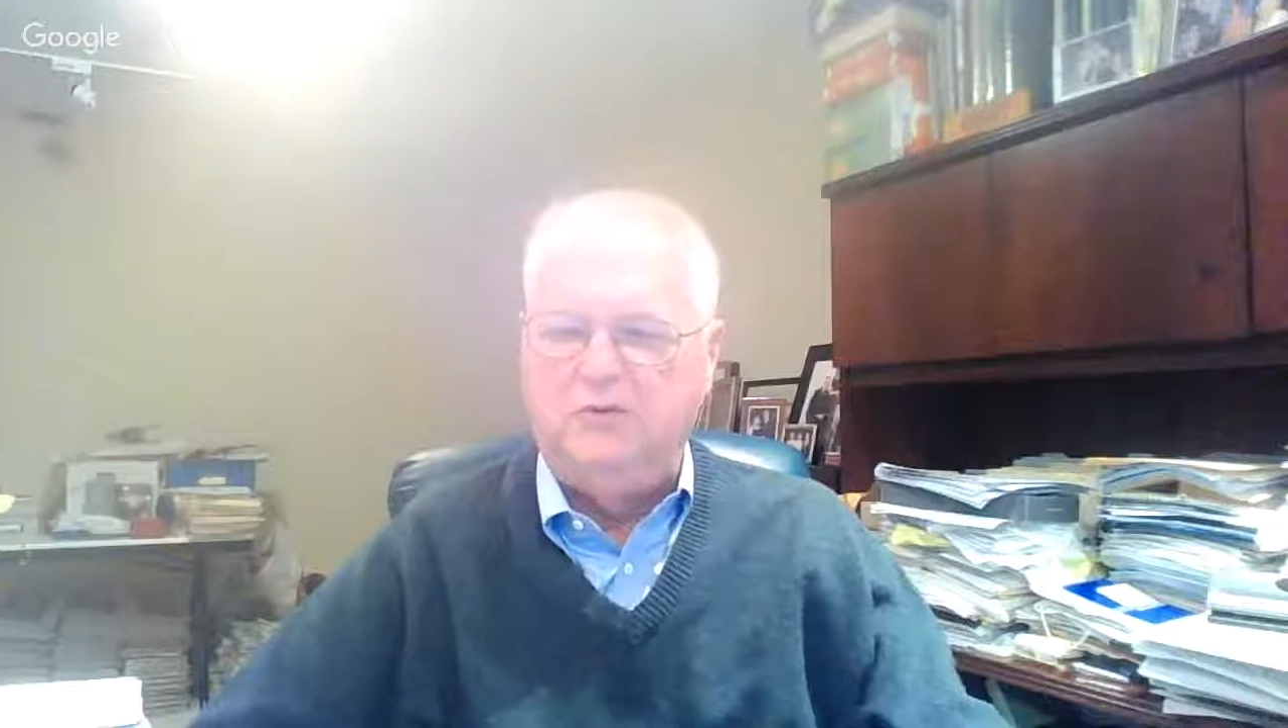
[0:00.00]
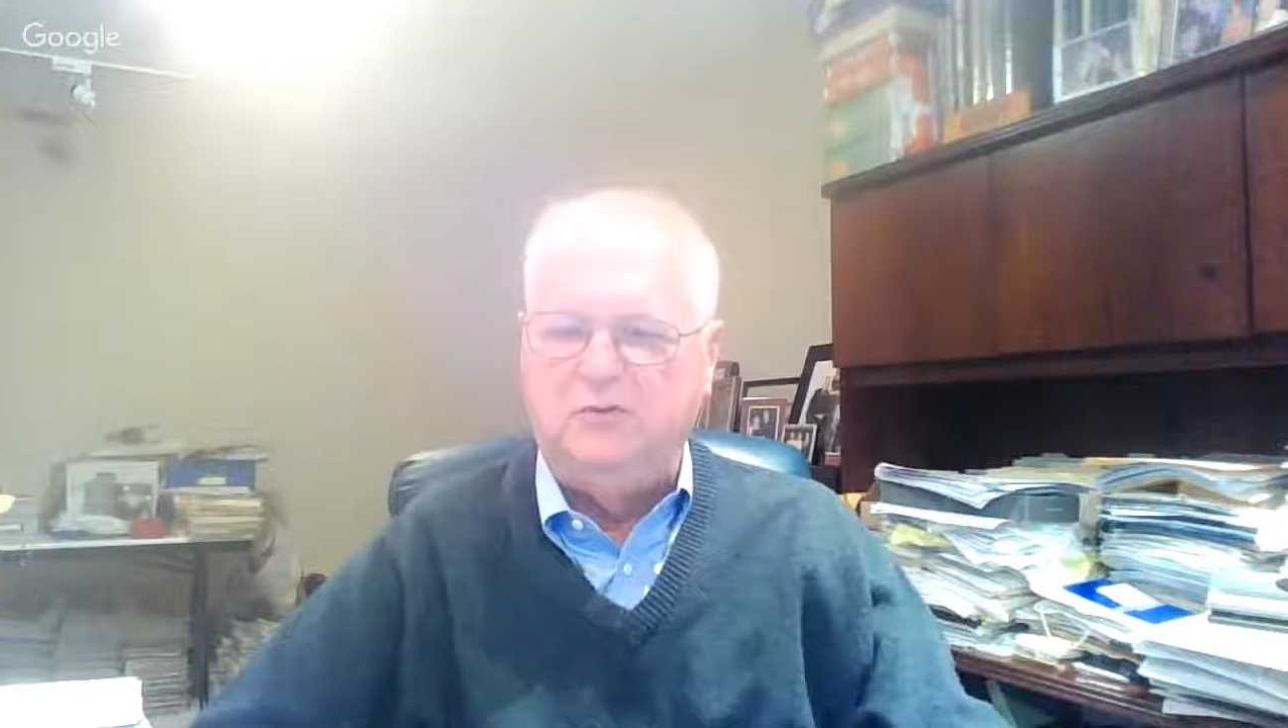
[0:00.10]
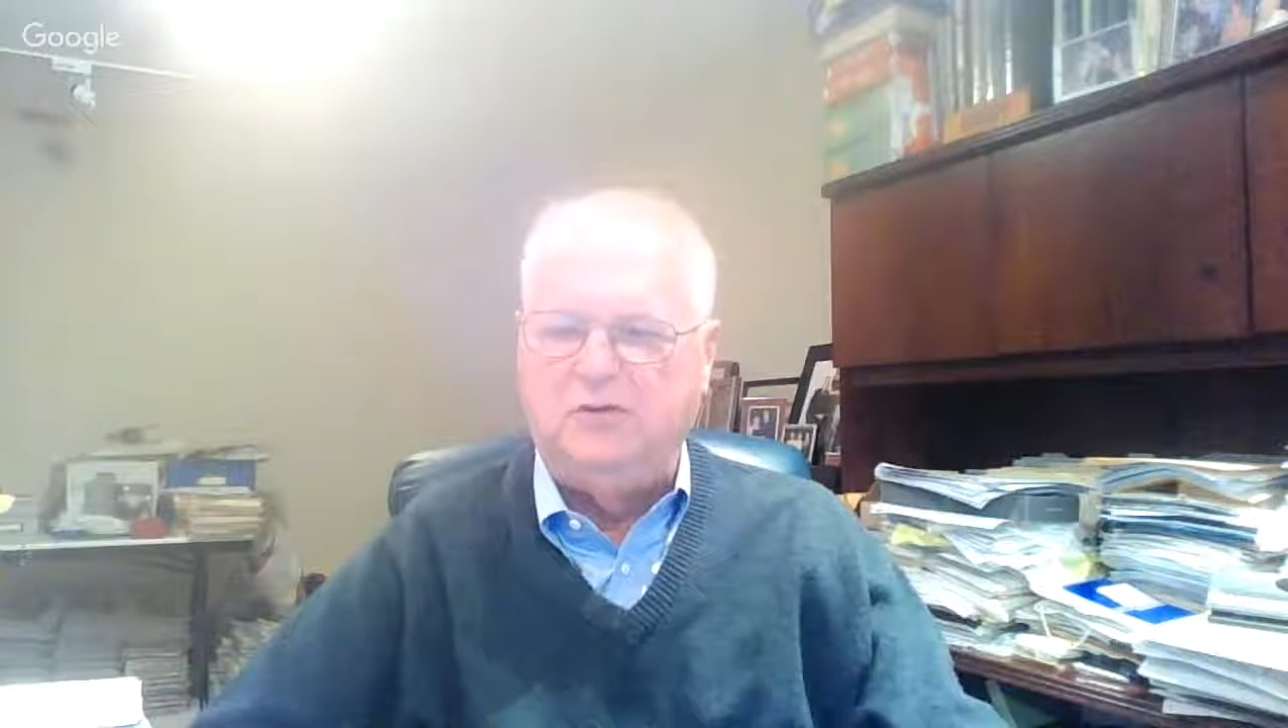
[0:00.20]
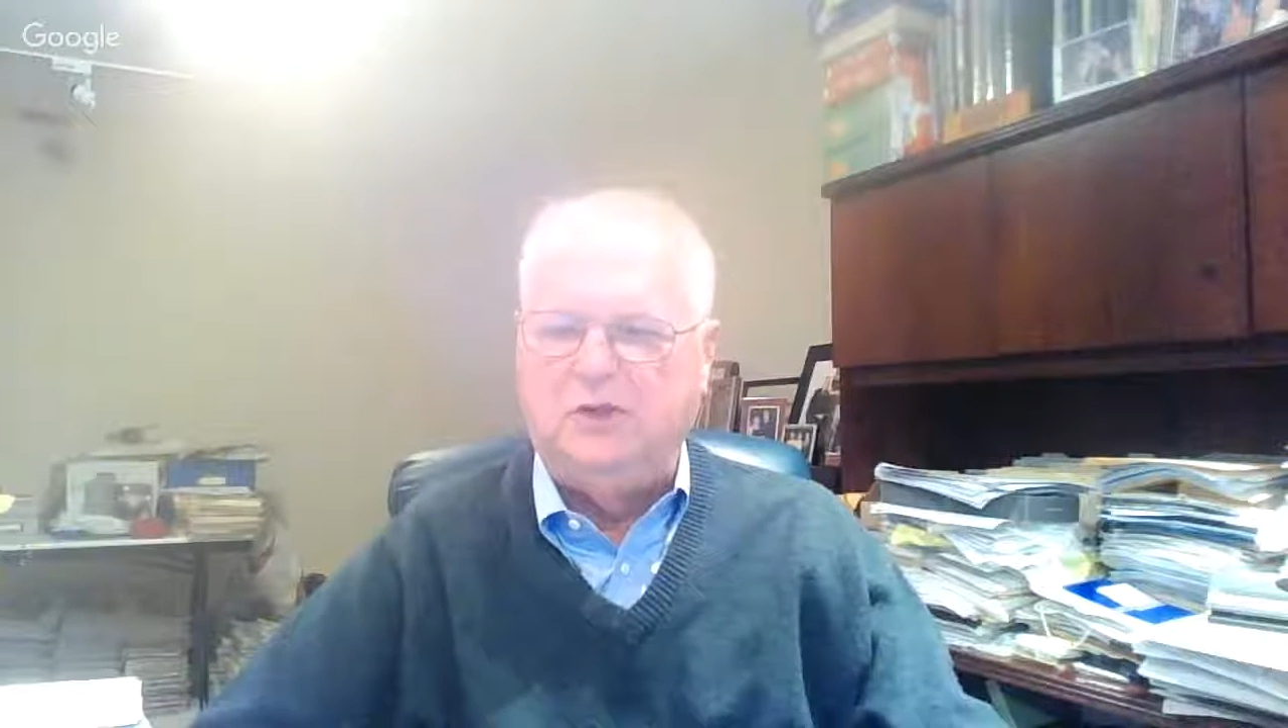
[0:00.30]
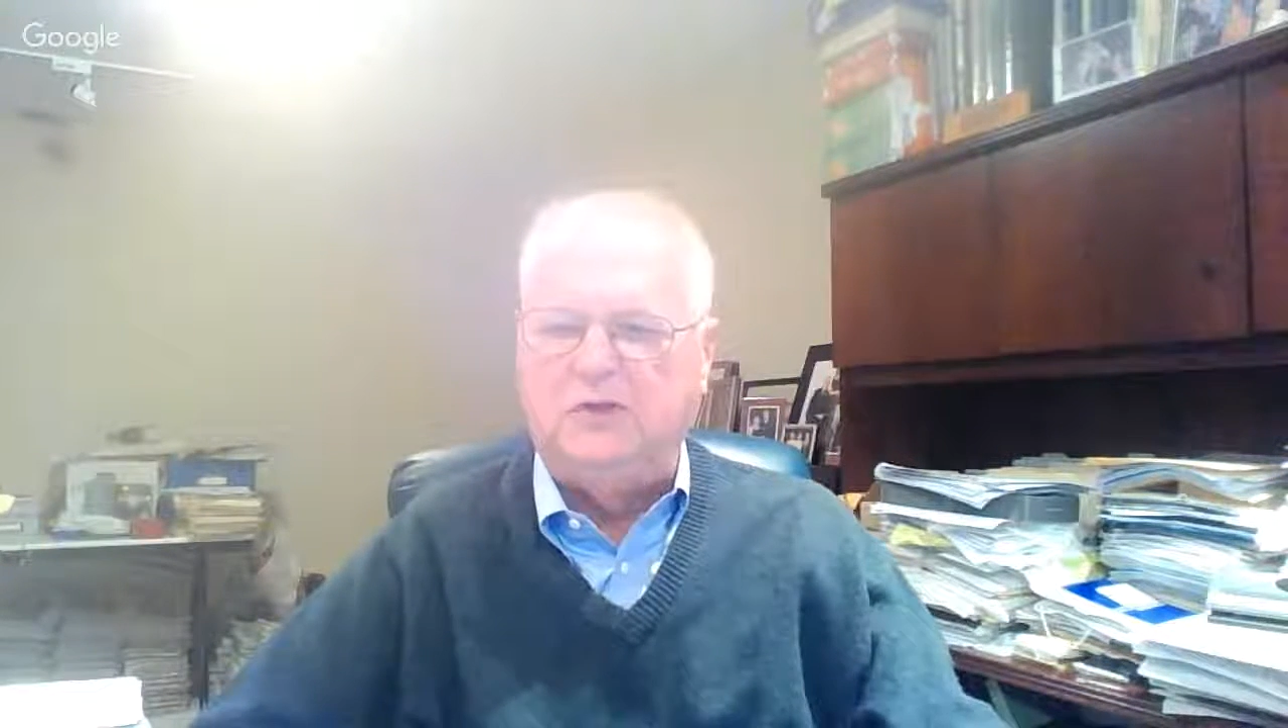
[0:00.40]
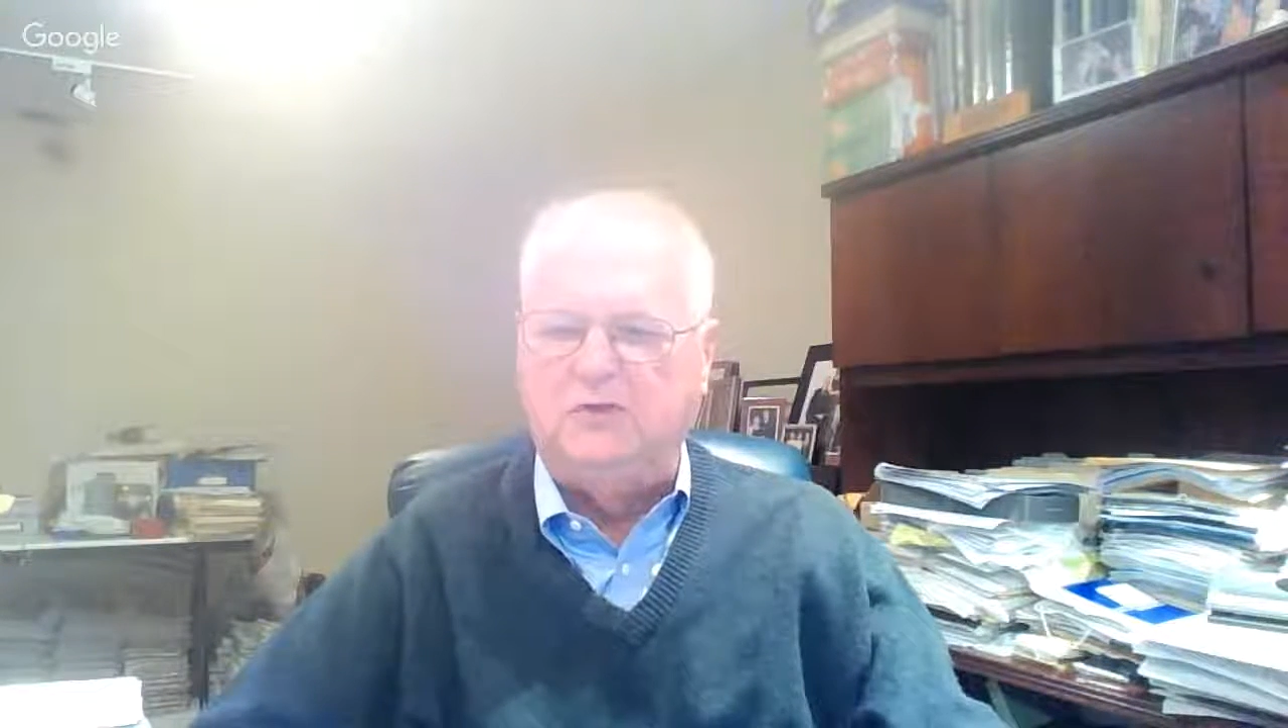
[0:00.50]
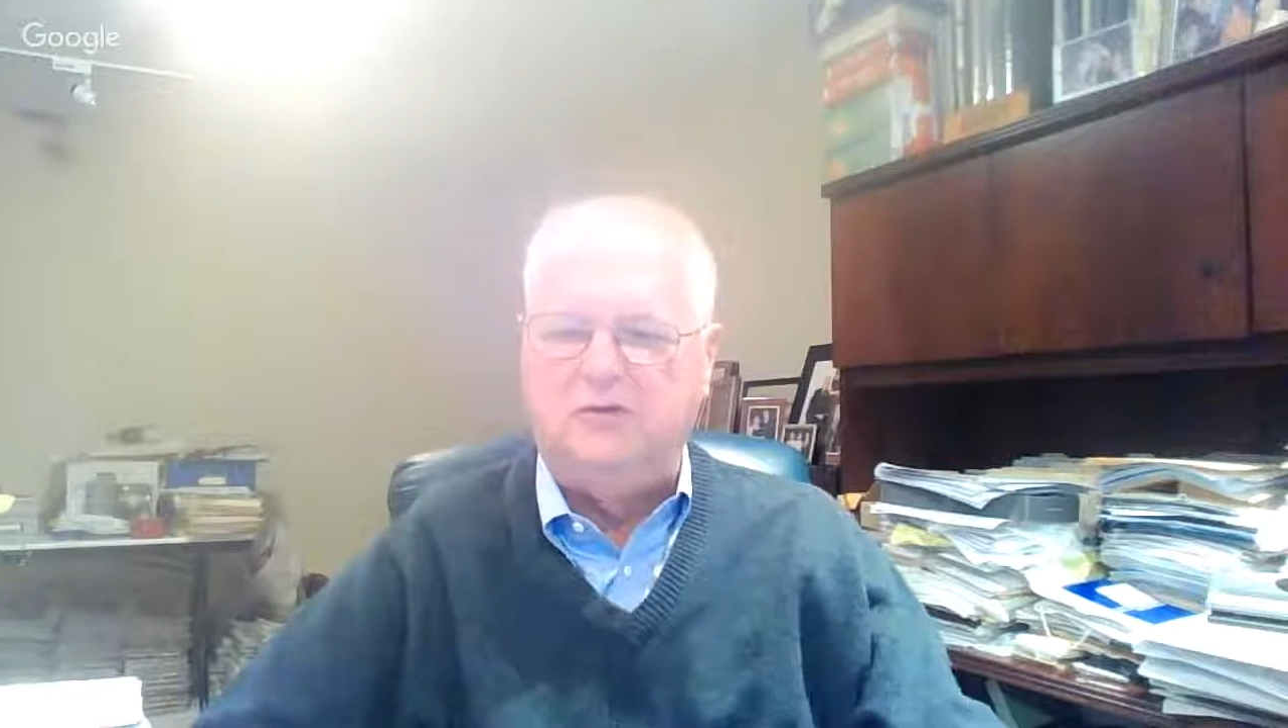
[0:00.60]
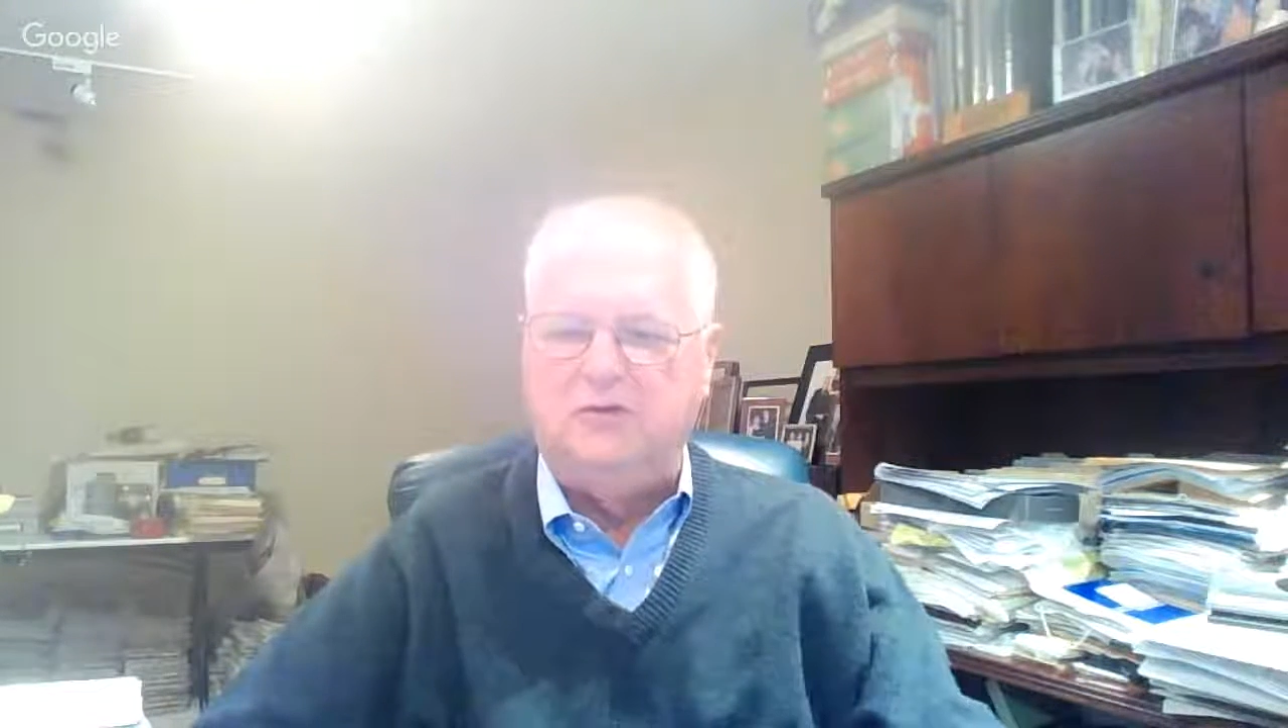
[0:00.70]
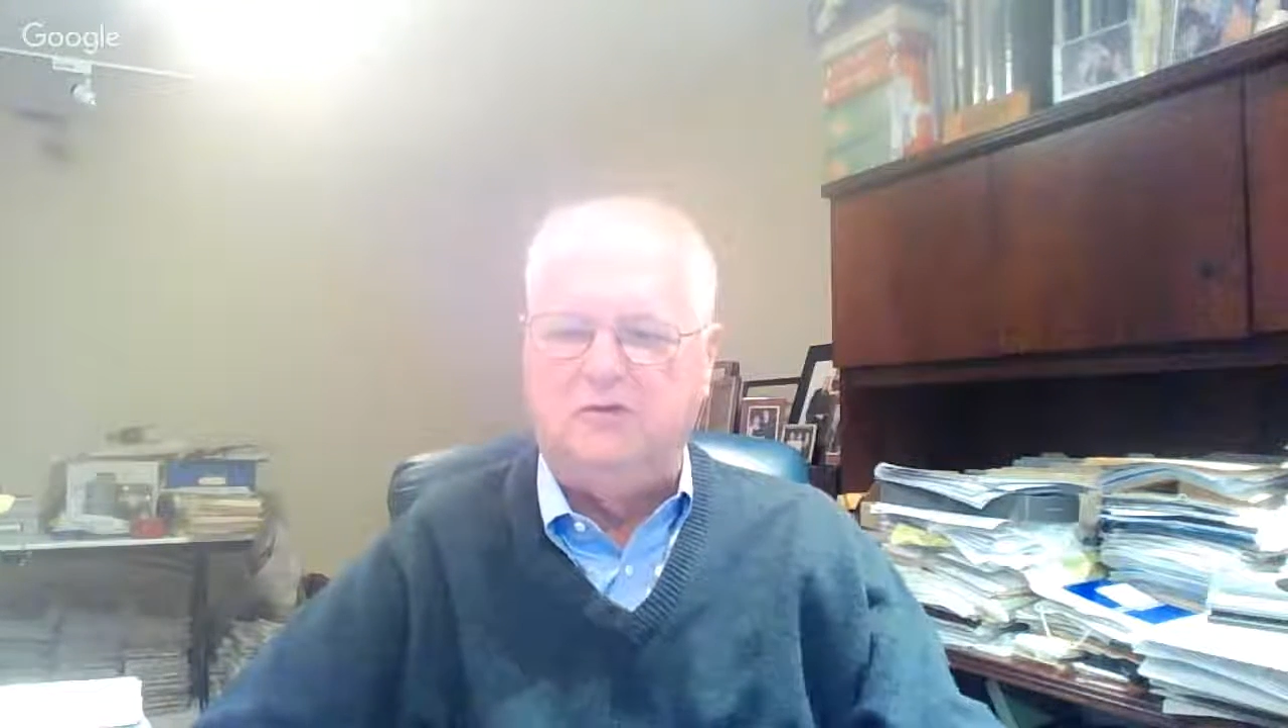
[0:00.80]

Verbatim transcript: collected Civil